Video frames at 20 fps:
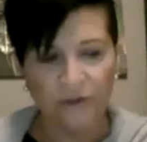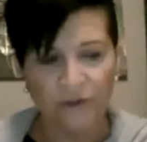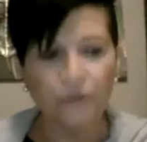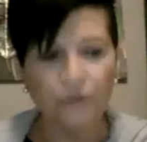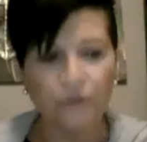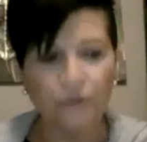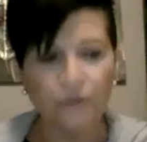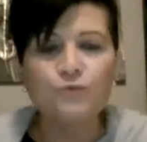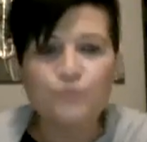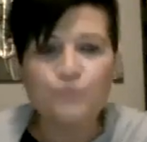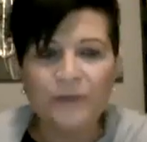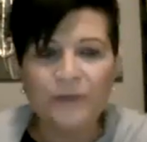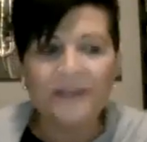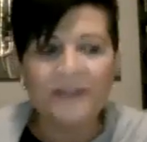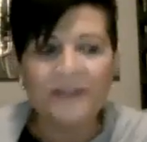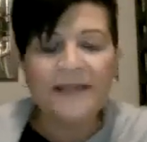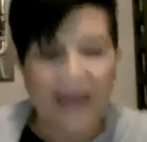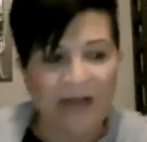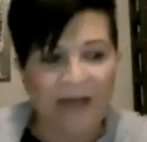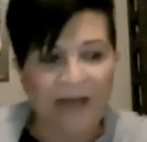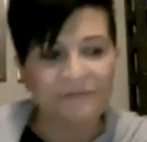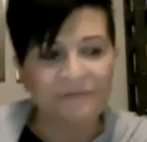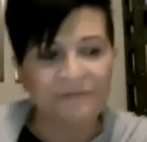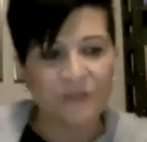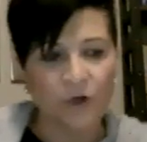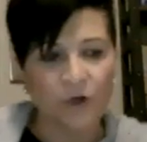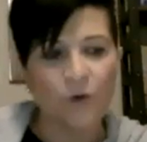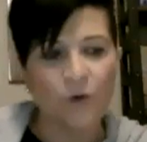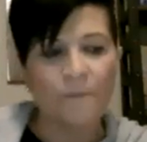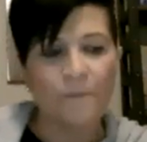You really have to
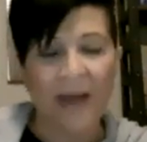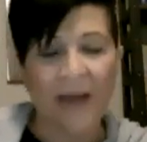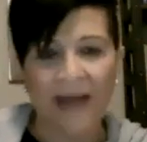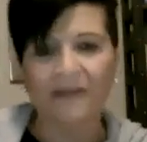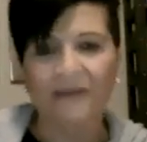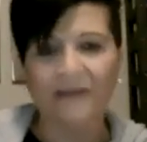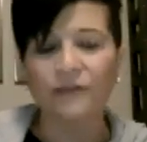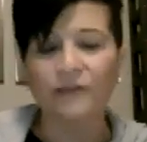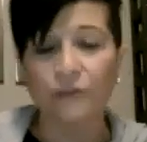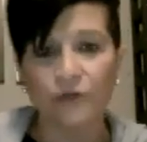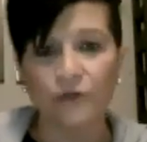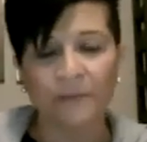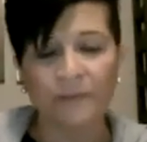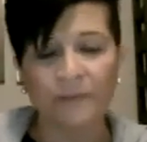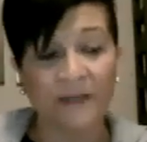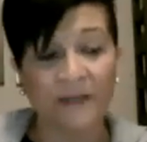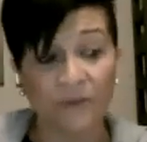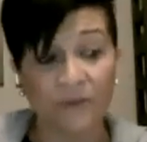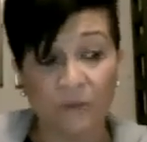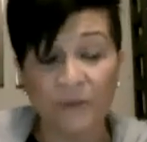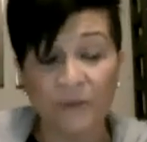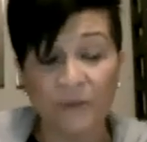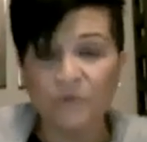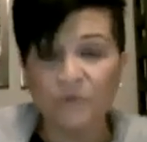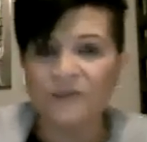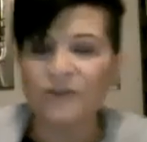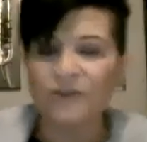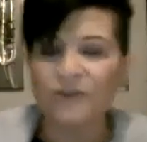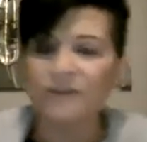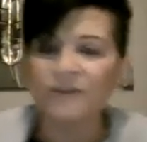go back and look, because when you
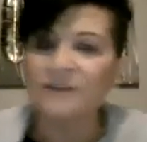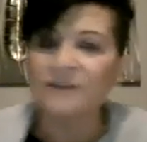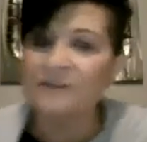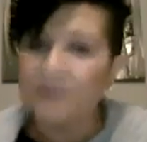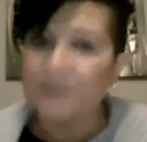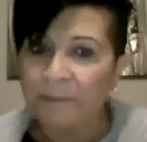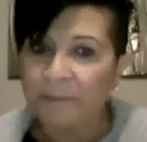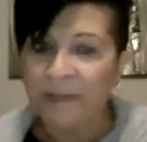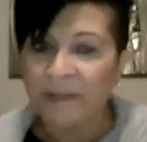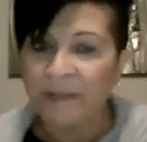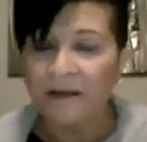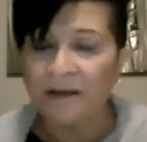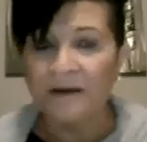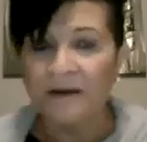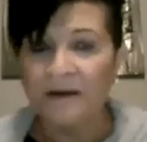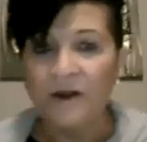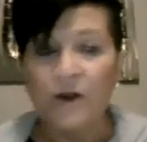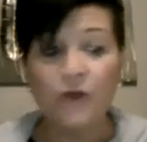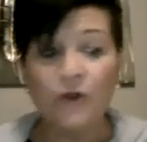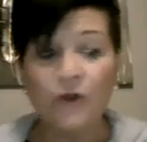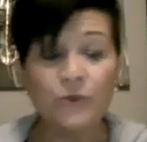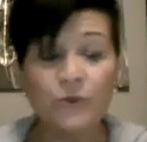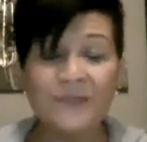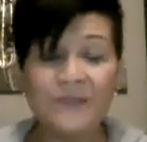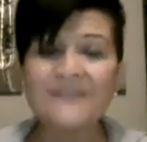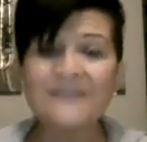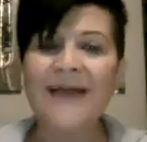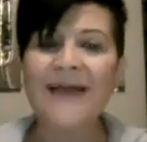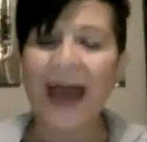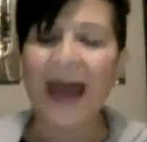start slipping, you
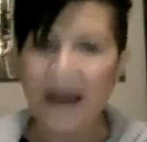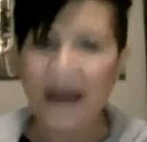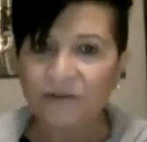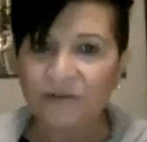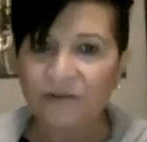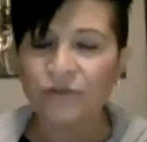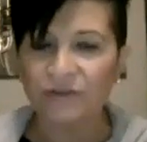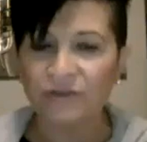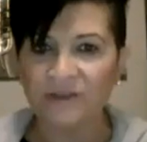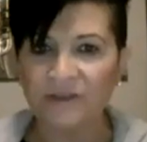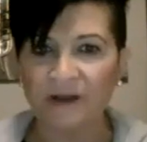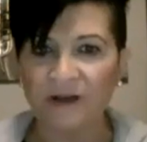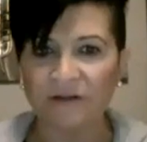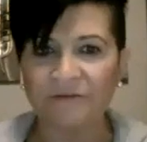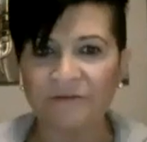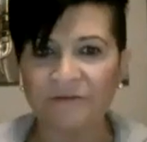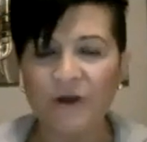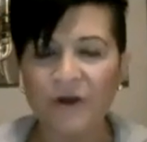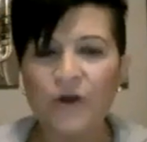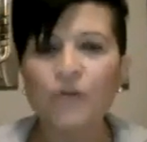need to ask yourself,